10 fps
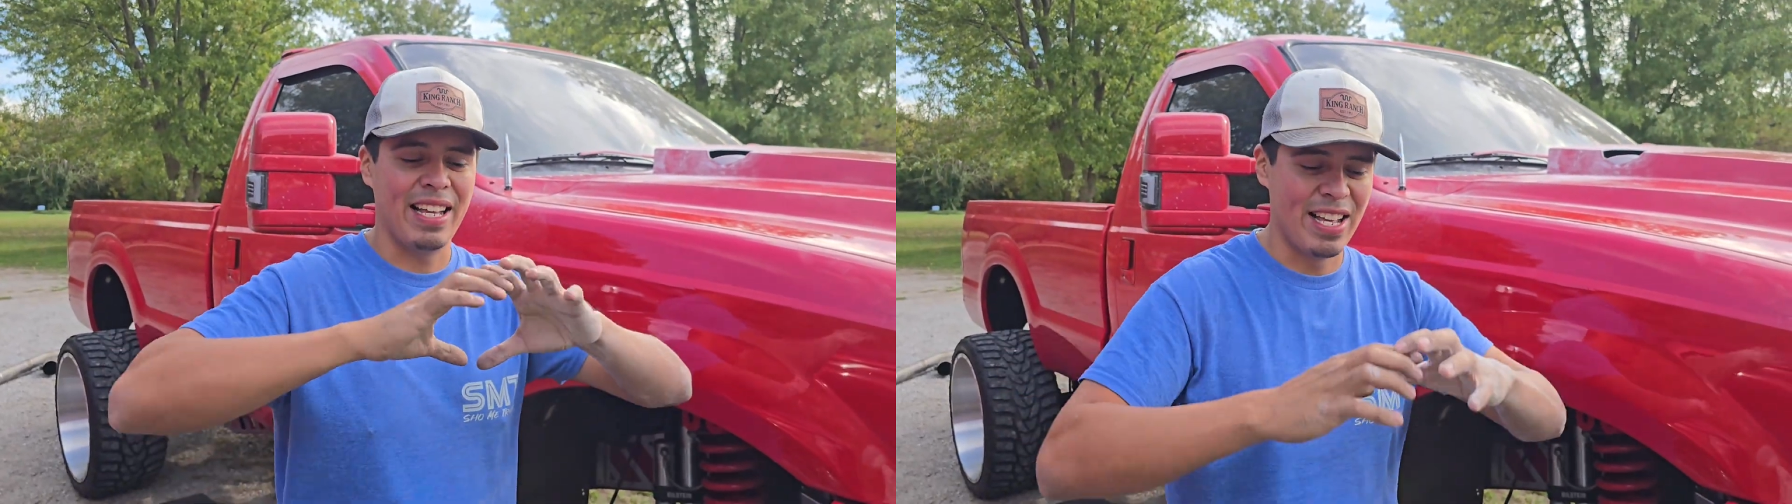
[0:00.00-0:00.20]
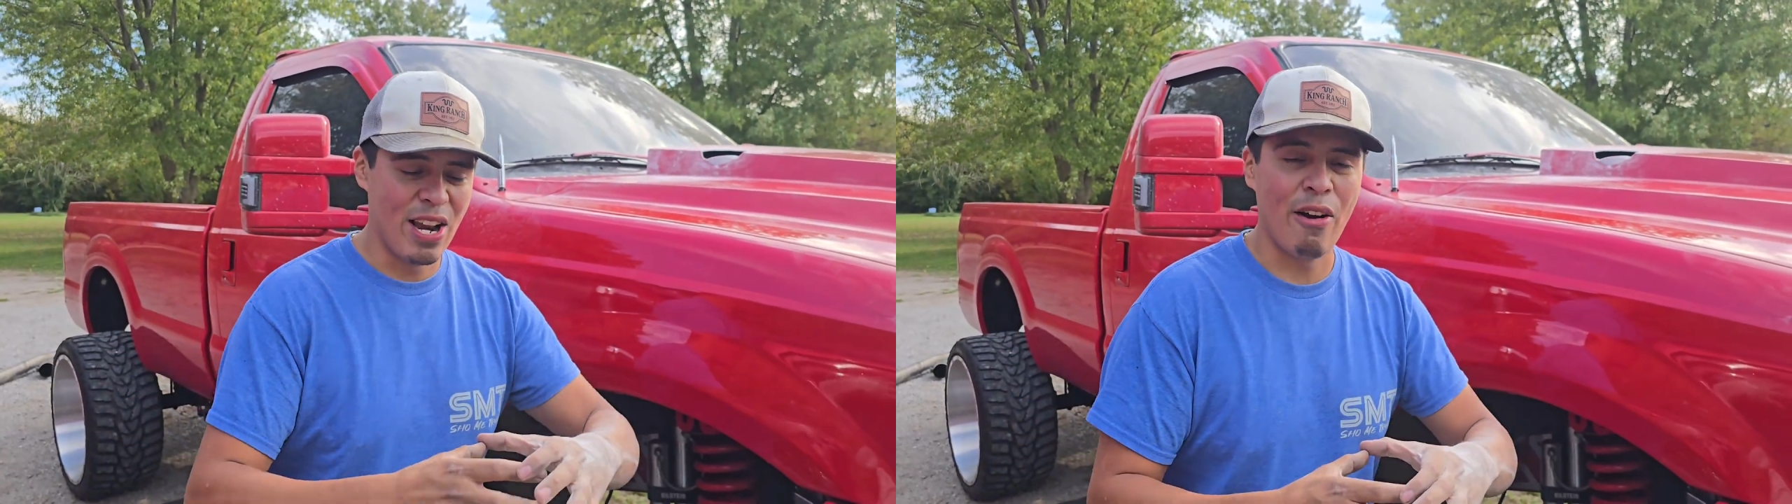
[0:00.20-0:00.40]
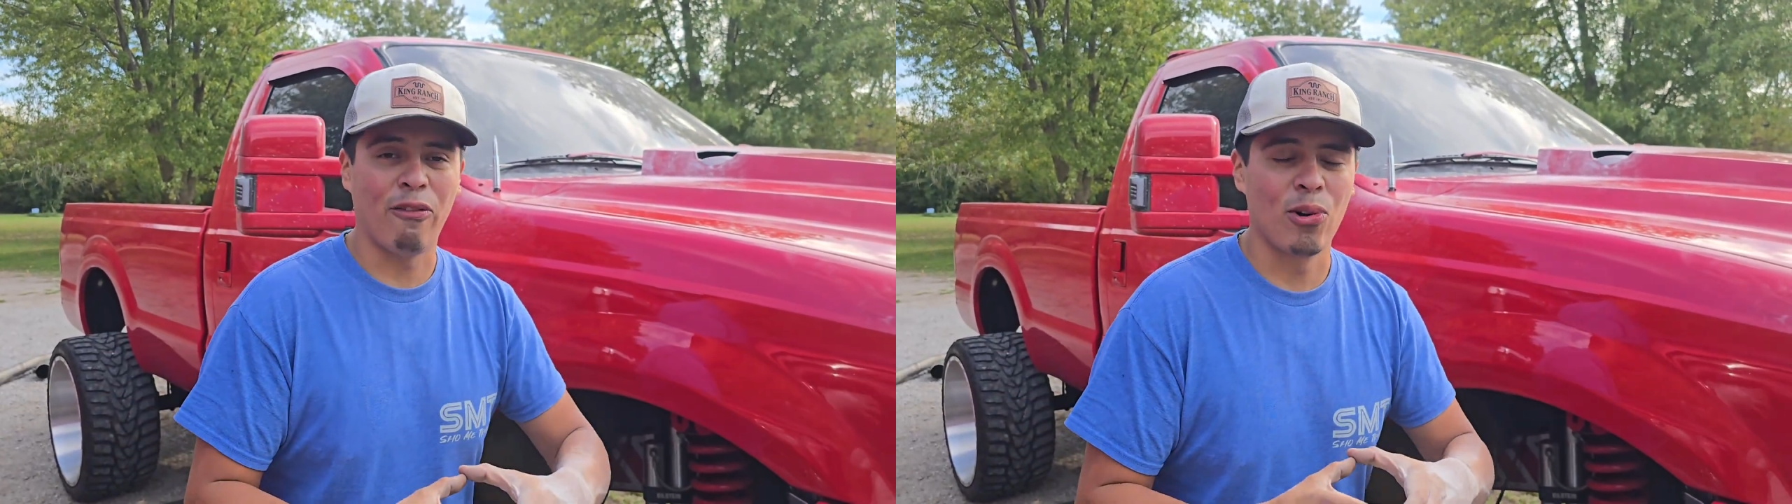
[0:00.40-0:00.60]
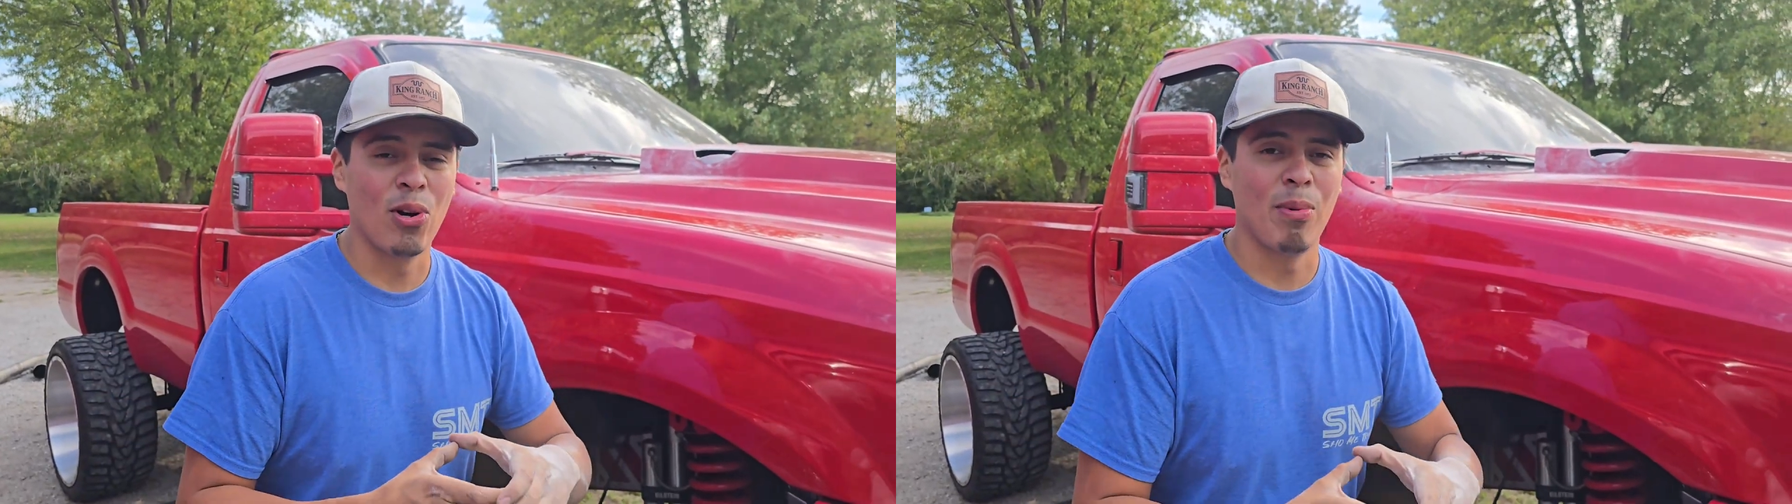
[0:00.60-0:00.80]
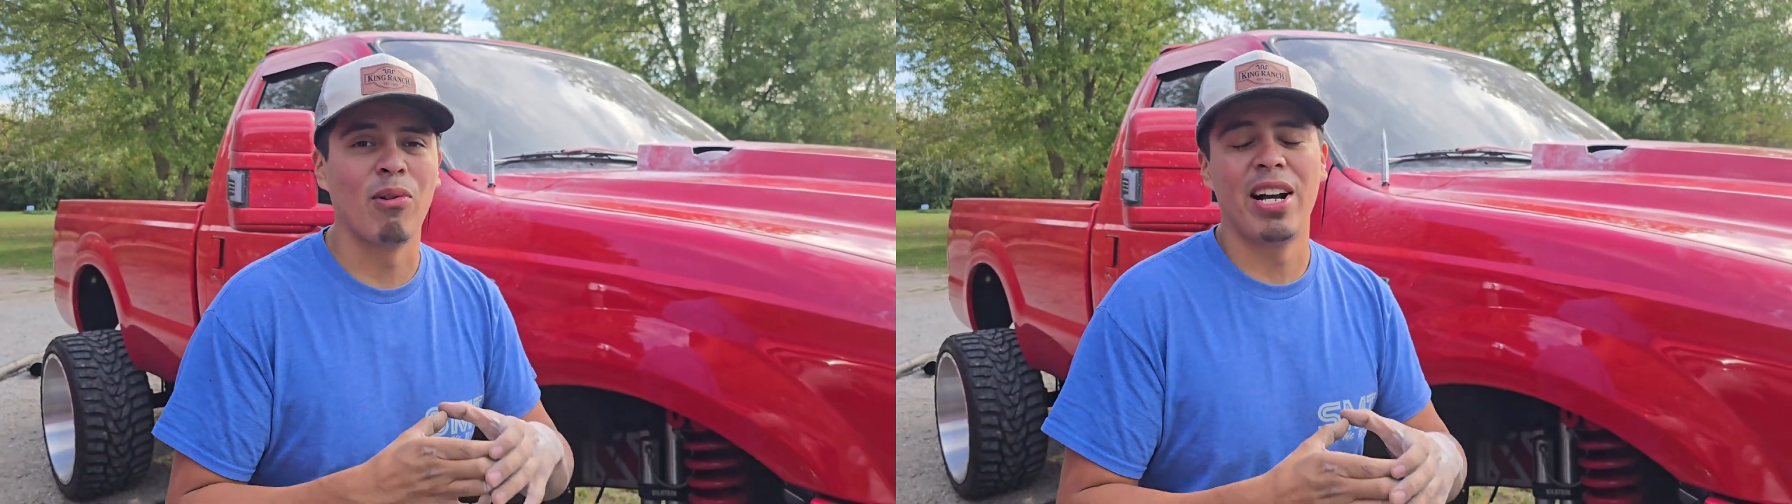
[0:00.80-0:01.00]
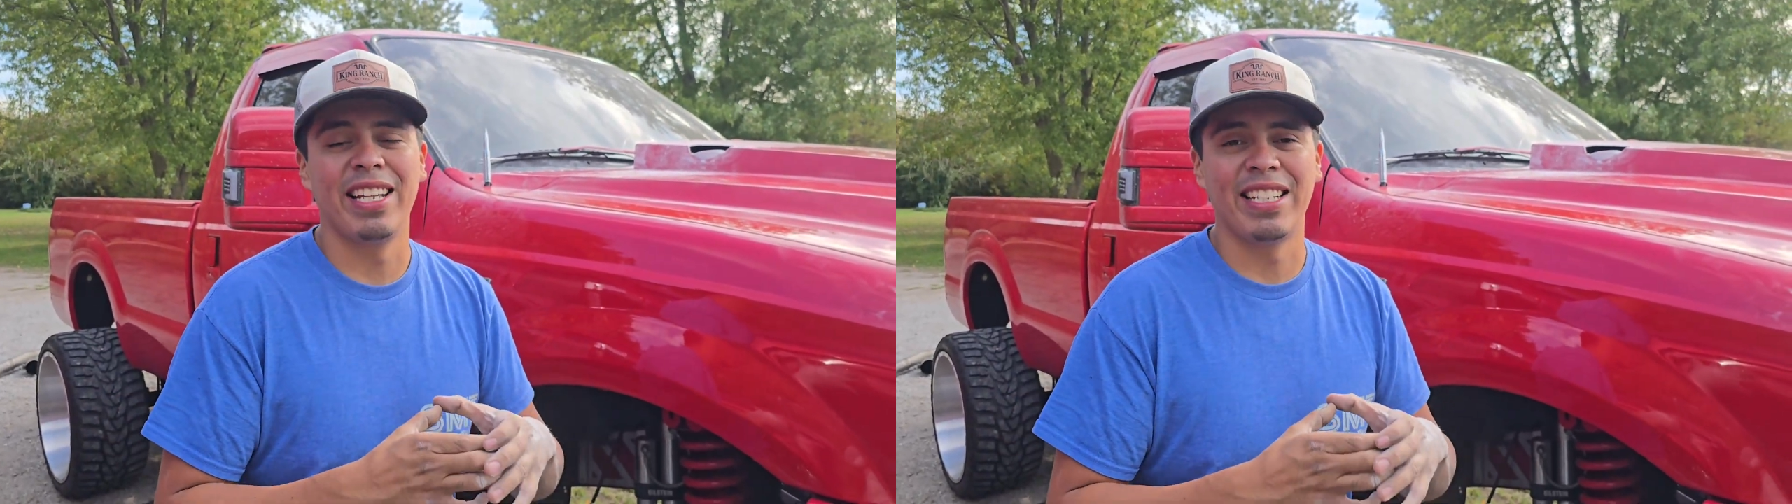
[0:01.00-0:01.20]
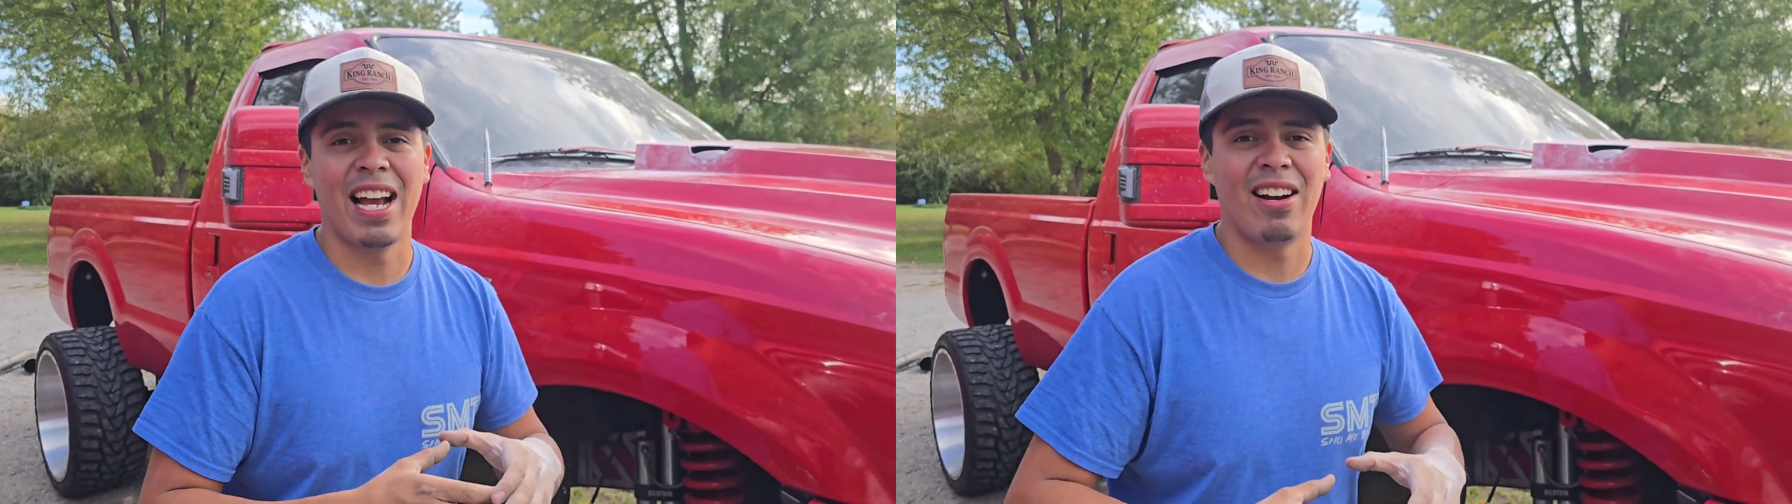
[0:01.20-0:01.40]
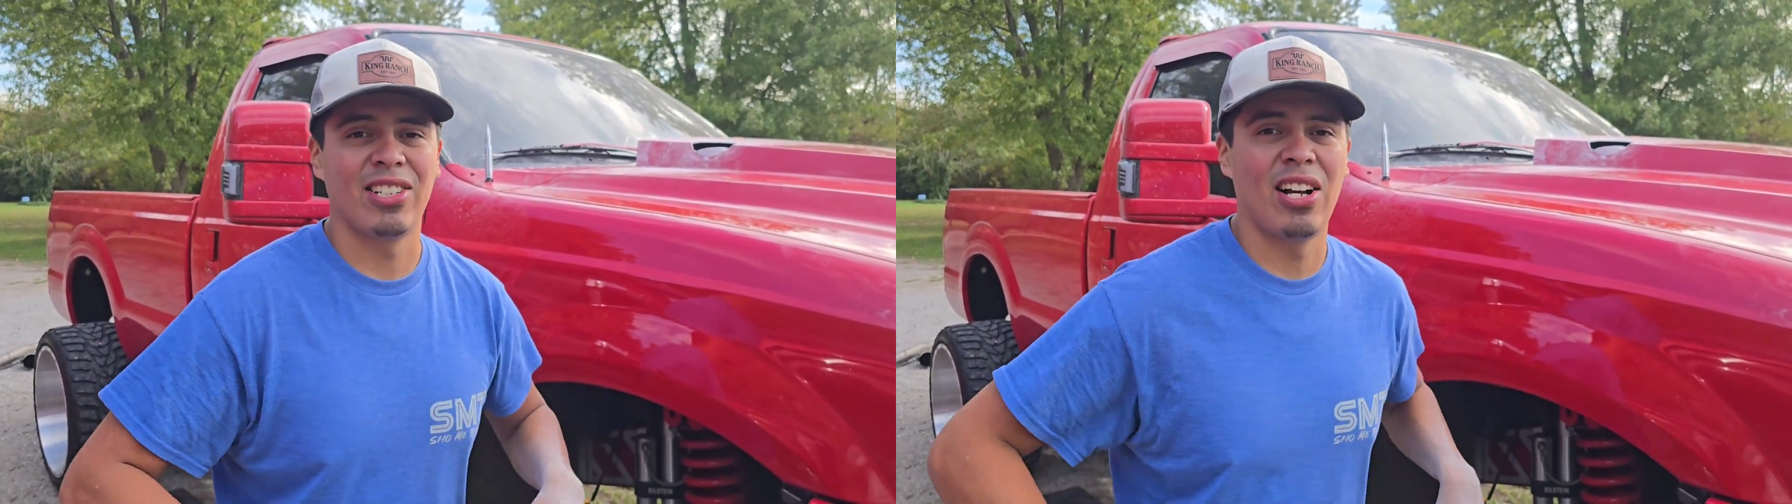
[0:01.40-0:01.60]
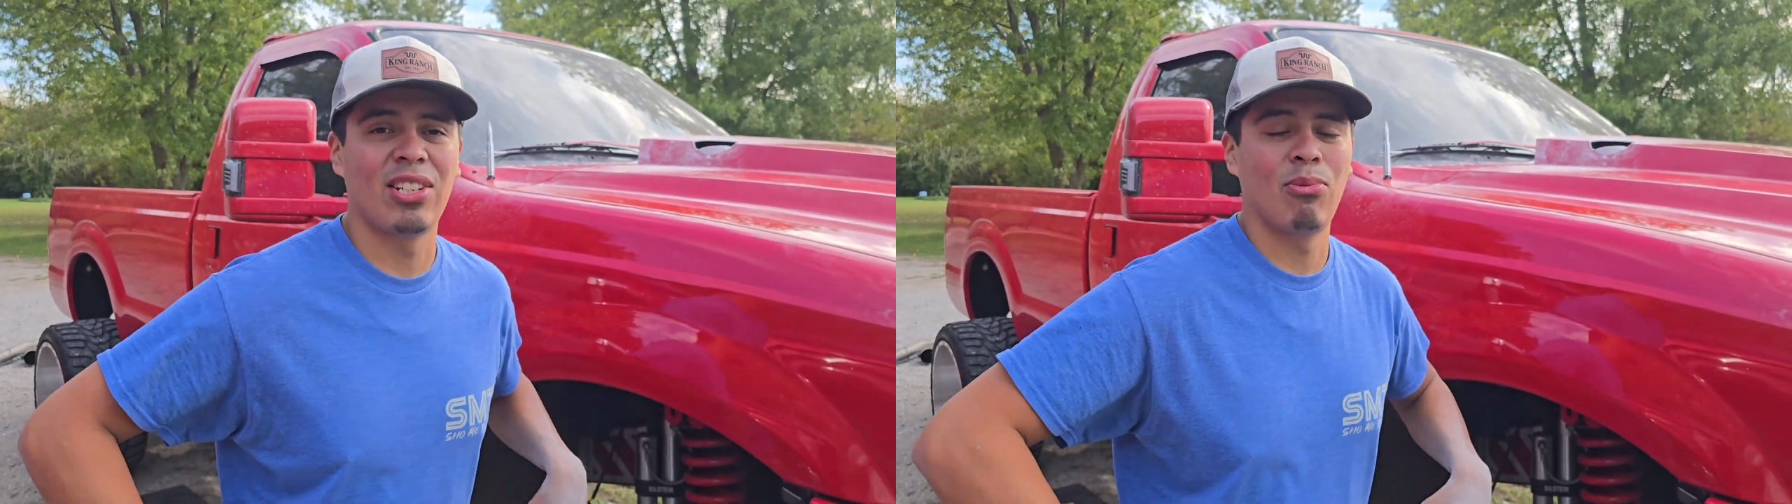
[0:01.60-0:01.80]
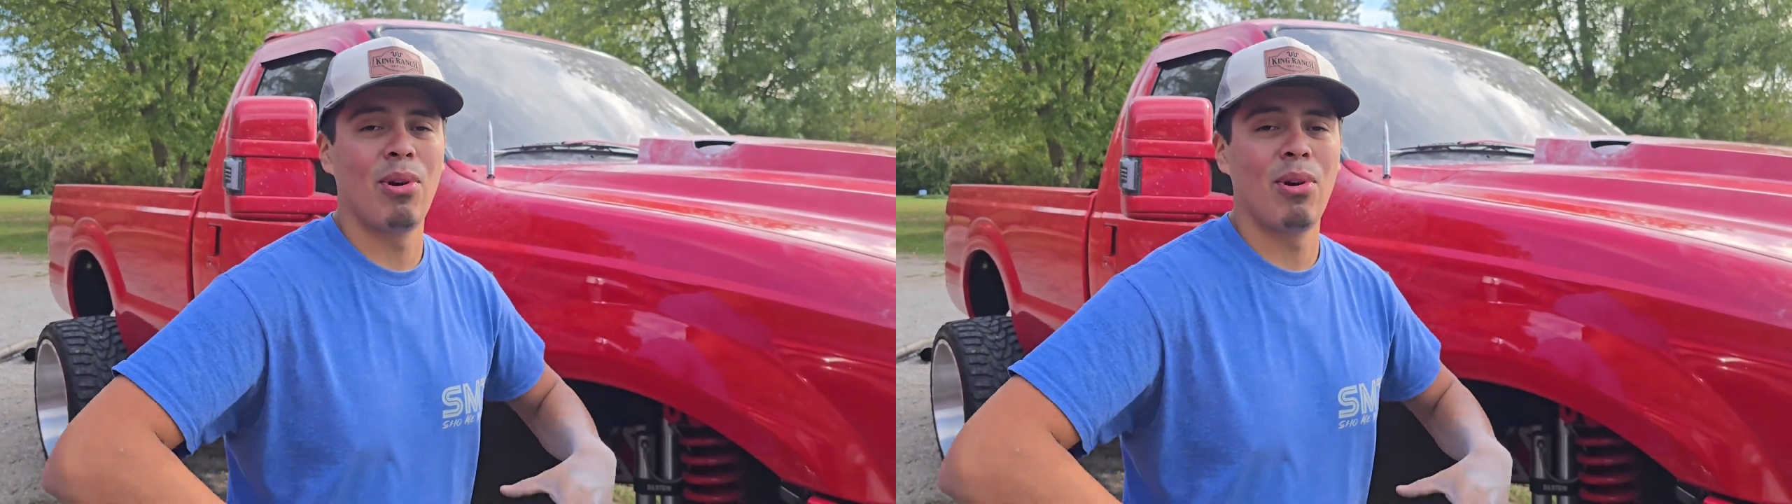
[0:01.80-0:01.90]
enough room around the entire exhaust.